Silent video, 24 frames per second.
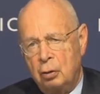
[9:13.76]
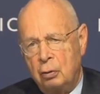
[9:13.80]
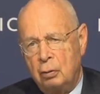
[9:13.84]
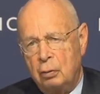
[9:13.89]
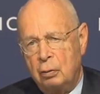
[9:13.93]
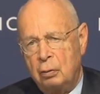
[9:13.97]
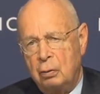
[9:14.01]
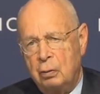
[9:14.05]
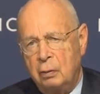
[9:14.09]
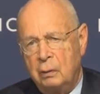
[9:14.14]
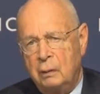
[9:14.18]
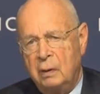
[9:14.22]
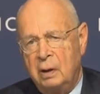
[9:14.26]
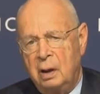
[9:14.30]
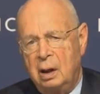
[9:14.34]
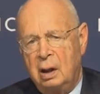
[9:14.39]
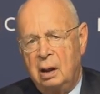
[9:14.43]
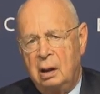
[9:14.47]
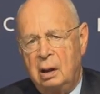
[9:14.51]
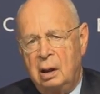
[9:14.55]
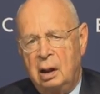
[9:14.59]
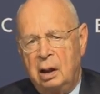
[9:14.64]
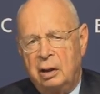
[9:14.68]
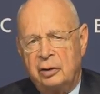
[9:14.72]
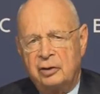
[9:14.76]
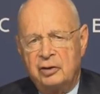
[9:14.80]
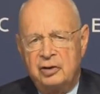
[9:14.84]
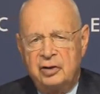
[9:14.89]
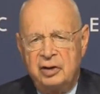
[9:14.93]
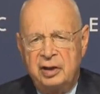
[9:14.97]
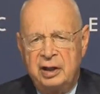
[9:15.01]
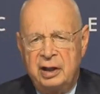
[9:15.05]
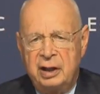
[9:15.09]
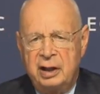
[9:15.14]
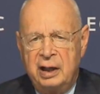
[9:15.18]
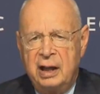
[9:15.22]
Uh, maybe
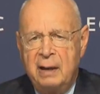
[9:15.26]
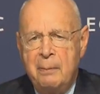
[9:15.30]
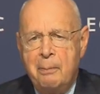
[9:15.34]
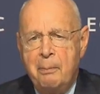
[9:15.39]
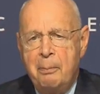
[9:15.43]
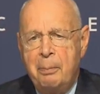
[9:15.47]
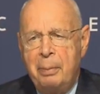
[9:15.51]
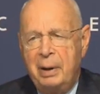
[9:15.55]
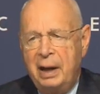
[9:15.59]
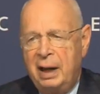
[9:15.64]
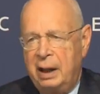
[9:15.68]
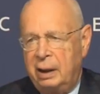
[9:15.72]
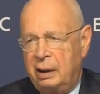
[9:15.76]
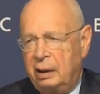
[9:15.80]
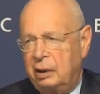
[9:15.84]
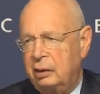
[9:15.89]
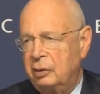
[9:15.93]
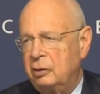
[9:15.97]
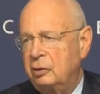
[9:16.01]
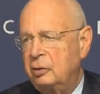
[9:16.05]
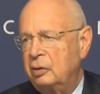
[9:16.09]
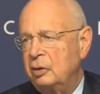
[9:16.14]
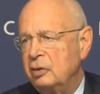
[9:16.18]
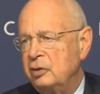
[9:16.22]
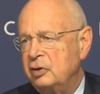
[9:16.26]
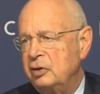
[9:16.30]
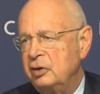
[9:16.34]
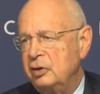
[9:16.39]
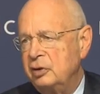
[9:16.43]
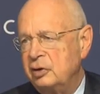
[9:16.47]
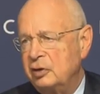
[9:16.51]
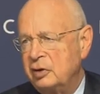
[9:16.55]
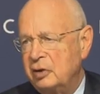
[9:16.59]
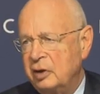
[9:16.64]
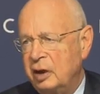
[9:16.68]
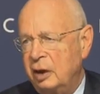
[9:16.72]
you would have the knowledge to do
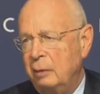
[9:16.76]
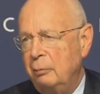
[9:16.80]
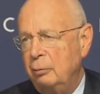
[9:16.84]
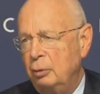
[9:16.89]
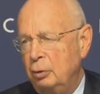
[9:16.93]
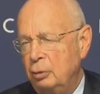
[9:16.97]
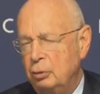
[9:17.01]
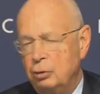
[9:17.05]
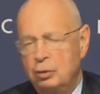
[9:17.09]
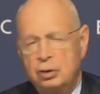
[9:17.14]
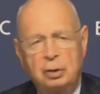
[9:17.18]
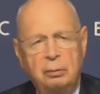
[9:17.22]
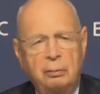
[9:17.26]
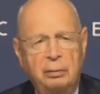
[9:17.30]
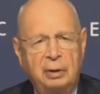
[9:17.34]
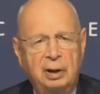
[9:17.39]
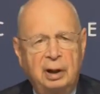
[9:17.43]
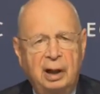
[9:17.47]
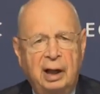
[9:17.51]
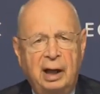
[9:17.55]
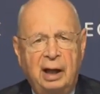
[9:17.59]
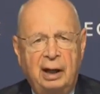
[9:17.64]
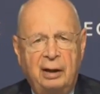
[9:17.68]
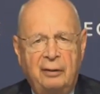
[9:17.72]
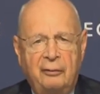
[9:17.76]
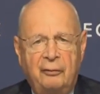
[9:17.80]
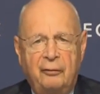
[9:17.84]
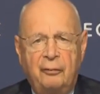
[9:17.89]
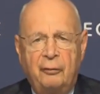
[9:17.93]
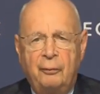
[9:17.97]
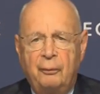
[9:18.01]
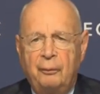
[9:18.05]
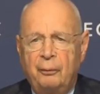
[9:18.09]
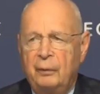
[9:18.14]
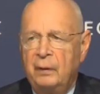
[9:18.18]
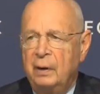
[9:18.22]
such a thing,
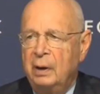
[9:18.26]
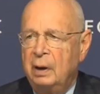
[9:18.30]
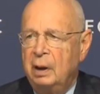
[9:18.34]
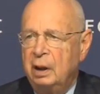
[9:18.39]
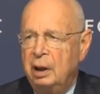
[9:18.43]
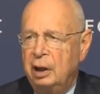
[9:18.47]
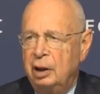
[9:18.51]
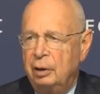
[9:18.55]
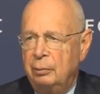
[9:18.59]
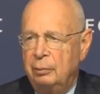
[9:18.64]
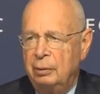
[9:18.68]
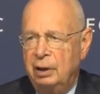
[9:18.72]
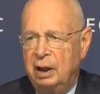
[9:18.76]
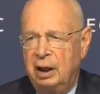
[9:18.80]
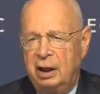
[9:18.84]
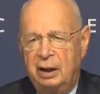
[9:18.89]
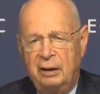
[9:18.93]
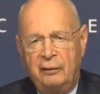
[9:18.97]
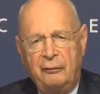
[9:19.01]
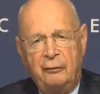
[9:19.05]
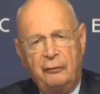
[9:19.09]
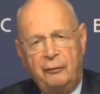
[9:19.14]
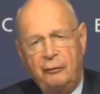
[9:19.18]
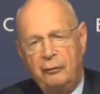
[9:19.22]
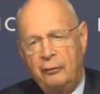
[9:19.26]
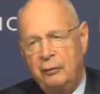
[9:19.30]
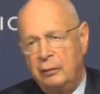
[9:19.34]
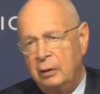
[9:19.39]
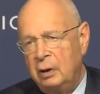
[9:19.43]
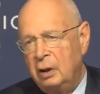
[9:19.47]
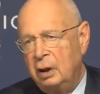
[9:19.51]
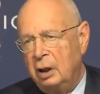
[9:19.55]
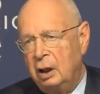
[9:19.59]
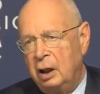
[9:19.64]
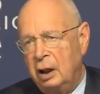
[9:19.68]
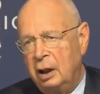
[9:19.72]
because they don't value
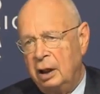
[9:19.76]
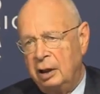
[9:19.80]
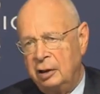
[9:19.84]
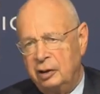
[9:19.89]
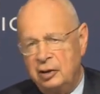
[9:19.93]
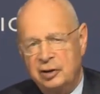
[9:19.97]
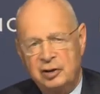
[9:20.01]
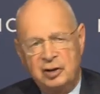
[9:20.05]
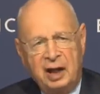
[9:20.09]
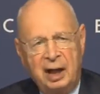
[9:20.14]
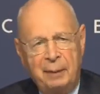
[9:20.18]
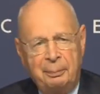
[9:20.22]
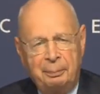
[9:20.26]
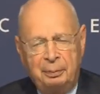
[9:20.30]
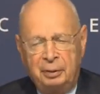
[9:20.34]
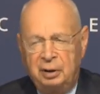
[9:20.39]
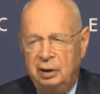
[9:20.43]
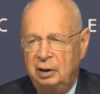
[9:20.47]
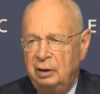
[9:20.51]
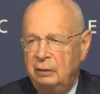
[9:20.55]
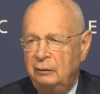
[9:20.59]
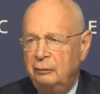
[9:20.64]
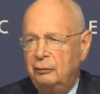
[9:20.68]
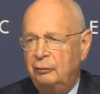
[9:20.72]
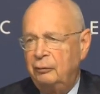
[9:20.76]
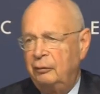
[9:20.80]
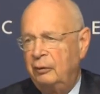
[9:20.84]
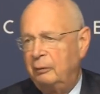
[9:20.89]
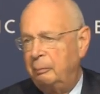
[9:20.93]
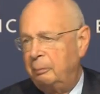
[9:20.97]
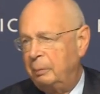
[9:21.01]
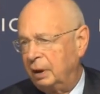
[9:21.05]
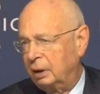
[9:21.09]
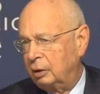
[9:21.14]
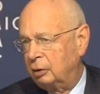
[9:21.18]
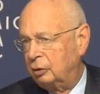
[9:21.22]
nonviolence for the same
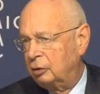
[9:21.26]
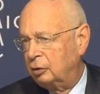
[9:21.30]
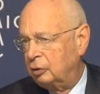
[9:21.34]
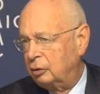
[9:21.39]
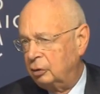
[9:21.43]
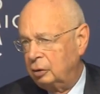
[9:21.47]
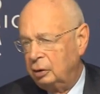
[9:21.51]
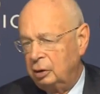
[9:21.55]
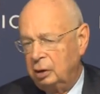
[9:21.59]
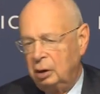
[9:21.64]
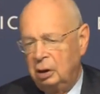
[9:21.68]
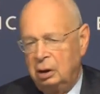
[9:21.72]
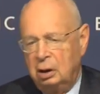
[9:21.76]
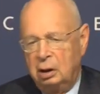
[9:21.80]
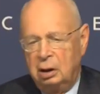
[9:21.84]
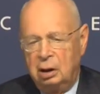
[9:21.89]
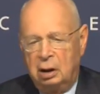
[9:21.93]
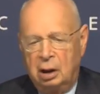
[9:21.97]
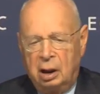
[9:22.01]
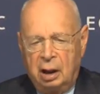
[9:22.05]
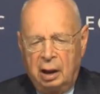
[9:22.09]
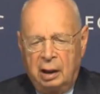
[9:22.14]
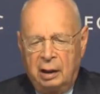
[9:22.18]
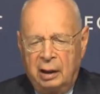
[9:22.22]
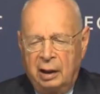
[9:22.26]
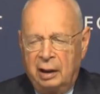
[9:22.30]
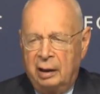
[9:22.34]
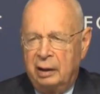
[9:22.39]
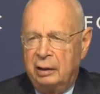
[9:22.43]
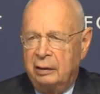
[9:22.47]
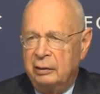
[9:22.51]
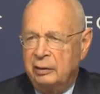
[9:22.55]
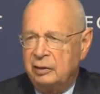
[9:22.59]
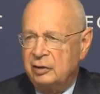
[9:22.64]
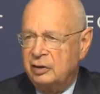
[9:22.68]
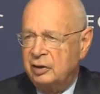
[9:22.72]
reason you do. They
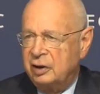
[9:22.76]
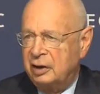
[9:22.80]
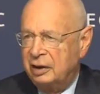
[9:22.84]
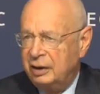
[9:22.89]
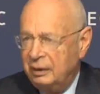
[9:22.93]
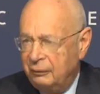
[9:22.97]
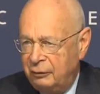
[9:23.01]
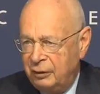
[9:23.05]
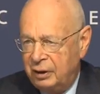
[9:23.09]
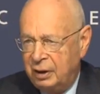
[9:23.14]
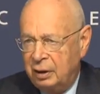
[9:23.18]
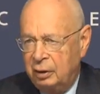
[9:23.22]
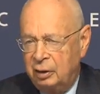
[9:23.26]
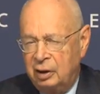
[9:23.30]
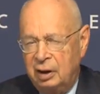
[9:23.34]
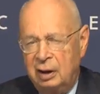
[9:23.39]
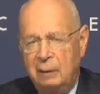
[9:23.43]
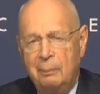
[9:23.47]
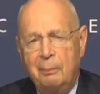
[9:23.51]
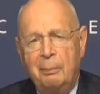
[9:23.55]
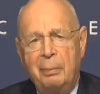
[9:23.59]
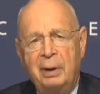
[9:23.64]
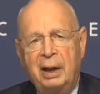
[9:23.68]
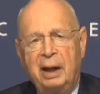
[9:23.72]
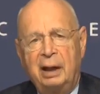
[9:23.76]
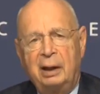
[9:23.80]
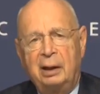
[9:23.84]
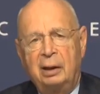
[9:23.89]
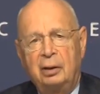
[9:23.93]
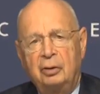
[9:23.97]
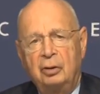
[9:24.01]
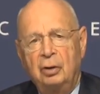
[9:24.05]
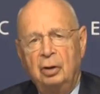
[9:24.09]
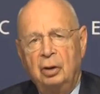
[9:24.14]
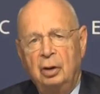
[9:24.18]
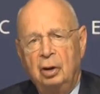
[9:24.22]
value it because
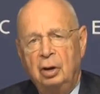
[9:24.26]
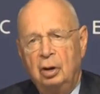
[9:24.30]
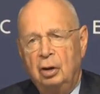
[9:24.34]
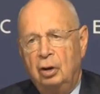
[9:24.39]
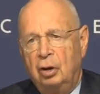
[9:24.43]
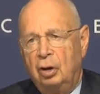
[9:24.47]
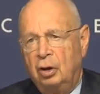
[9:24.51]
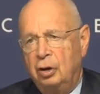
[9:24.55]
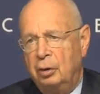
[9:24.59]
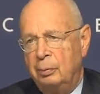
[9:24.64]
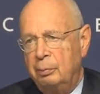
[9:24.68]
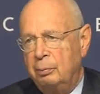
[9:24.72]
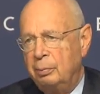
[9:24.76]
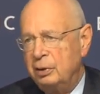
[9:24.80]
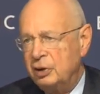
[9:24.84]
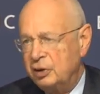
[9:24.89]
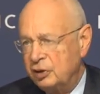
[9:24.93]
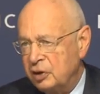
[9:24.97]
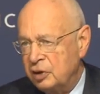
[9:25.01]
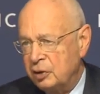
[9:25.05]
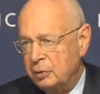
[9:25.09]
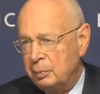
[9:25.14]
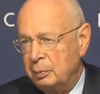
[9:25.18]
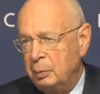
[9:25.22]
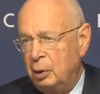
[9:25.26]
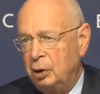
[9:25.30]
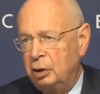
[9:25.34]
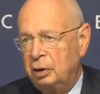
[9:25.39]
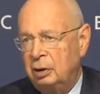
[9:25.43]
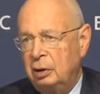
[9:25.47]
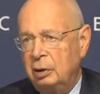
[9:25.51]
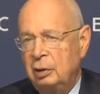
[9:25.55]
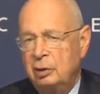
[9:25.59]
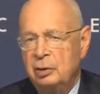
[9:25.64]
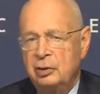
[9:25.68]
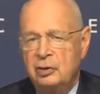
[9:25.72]
they can laugh at like
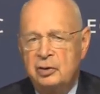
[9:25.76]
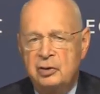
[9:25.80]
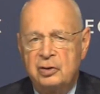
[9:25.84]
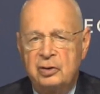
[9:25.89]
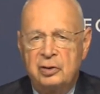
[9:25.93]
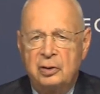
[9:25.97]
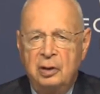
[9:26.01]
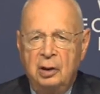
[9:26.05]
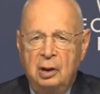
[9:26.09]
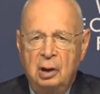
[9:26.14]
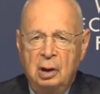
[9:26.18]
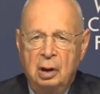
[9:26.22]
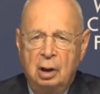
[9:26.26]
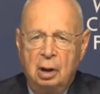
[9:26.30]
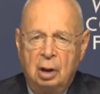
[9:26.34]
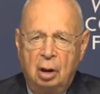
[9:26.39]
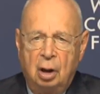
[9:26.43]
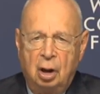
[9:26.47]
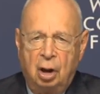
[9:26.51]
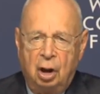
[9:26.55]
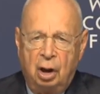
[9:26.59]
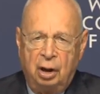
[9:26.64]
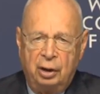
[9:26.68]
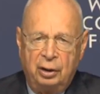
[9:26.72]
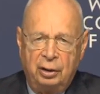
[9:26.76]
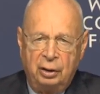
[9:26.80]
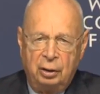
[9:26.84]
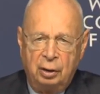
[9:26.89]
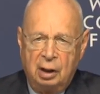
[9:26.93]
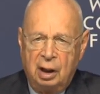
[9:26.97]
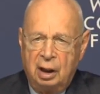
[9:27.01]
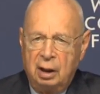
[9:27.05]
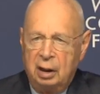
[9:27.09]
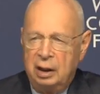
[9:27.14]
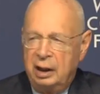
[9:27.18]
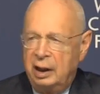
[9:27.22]
hell when the police are
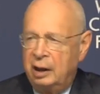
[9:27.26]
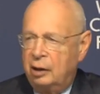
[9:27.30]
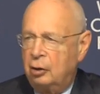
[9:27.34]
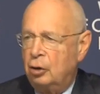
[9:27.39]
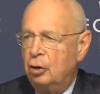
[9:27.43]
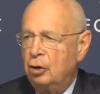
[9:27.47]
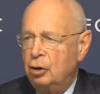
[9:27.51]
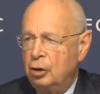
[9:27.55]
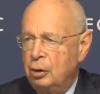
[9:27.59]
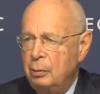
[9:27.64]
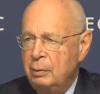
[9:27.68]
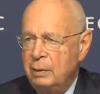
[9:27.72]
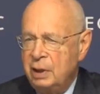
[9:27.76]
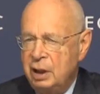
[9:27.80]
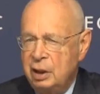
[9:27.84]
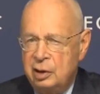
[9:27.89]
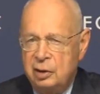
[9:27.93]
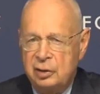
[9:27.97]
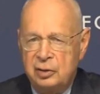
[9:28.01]
kicking your head in